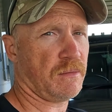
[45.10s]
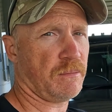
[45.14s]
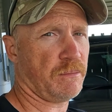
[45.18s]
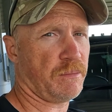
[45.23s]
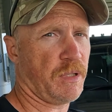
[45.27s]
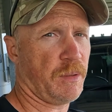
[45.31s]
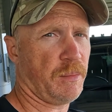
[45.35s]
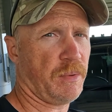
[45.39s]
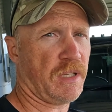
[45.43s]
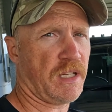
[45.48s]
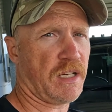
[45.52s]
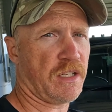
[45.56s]

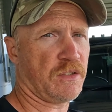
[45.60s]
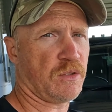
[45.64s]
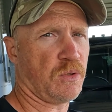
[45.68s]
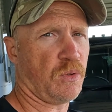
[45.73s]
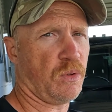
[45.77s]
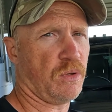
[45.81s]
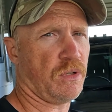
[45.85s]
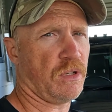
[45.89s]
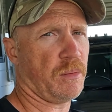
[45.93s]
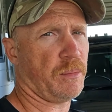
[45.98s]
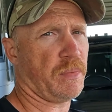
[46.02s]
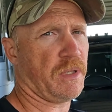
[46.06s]
people aren't
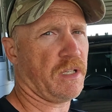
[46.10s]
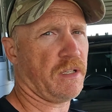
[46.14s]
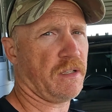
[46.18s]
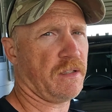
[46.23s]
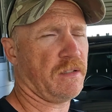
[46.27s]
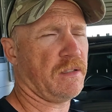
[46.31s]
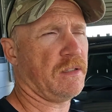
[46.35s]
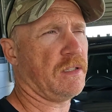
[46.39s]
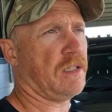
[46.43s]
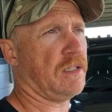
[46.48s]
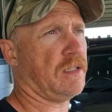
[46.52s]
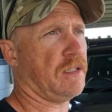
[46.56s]
talking about
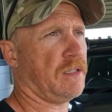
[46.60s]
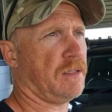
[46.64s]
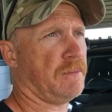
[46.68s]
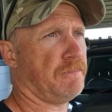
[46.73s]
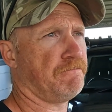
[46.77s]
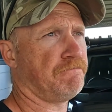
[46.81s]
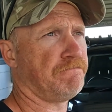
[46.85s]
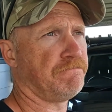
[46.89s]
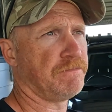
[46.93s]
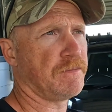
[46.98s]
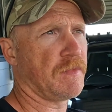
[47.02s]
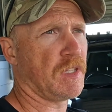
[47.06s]

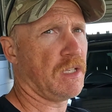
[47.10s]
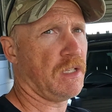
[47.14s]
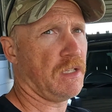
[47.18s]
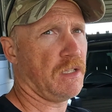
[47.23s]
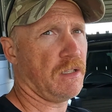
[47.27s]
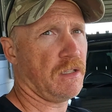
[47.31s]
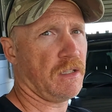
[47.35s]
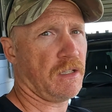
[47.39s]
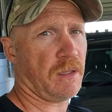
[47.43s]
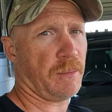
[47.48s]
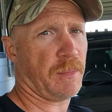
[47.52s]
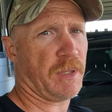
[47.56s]

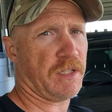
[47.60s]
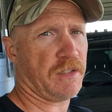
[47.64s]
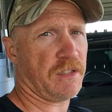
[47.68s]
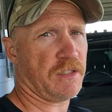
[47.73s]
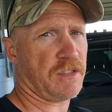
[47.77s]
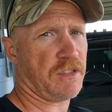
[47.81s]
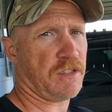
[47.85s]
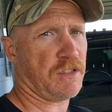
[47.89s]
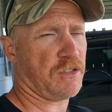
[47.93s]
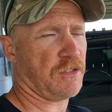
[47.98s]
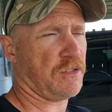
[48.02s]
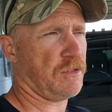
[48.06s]

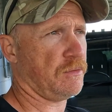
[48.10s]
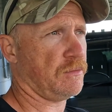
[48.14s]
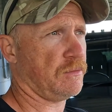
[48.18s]
this issue.